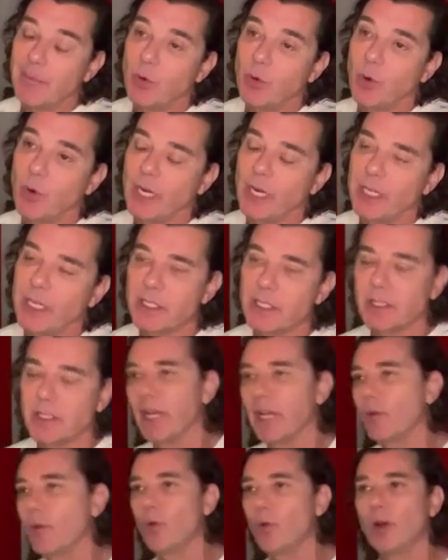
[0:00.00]
point it's just
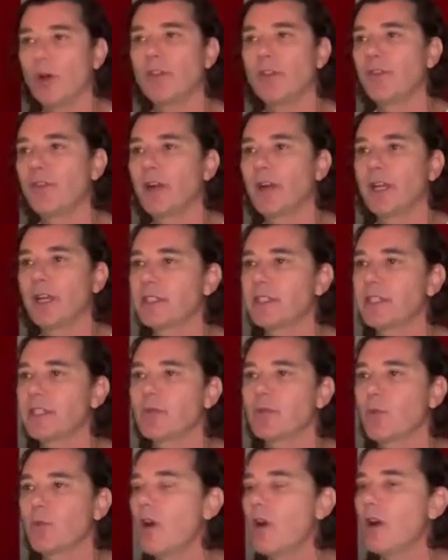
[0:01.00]
like, what the fuck is
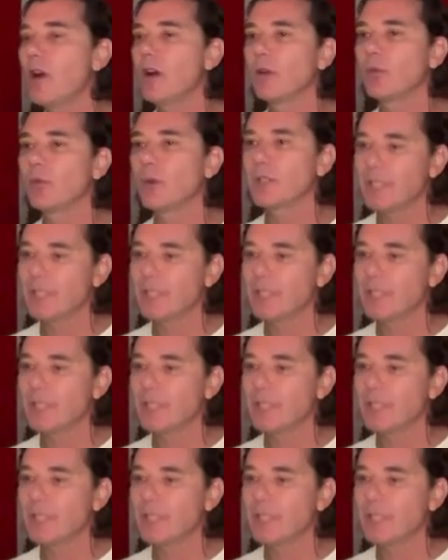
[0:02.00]
this world, what's